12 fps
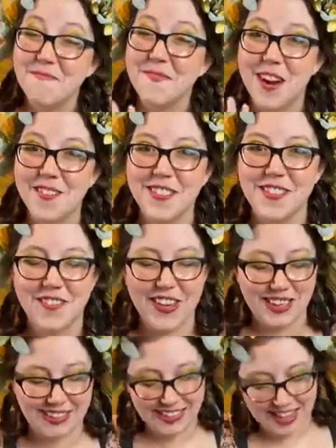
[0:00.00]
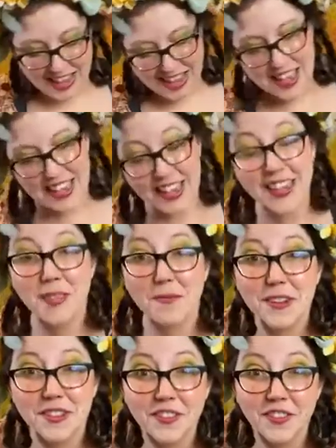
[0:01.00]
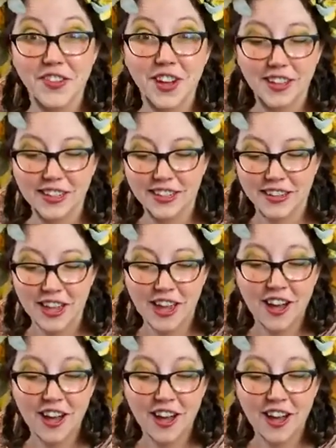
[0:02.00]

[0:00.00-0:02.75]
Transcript: Both of us. In the middle of the finale,